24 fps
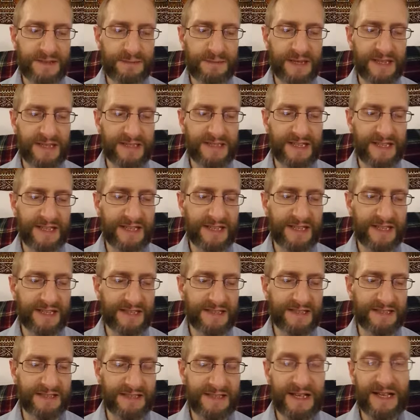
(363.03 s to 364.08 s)
my
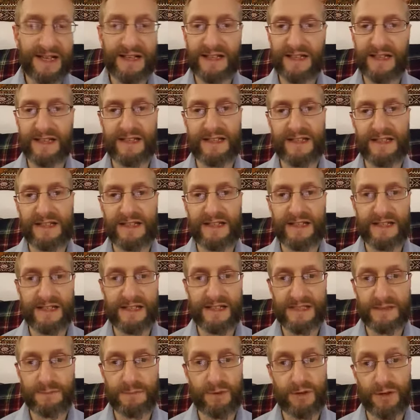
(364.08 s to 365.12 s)
target, and it didn't
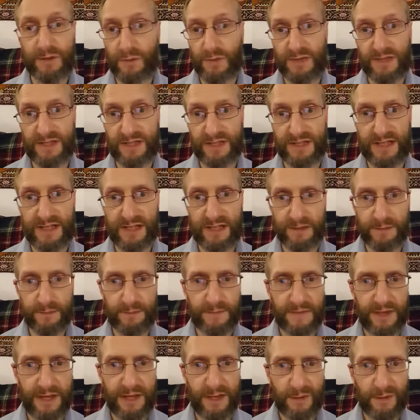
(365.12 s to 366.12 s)
disappoint, which it didn't.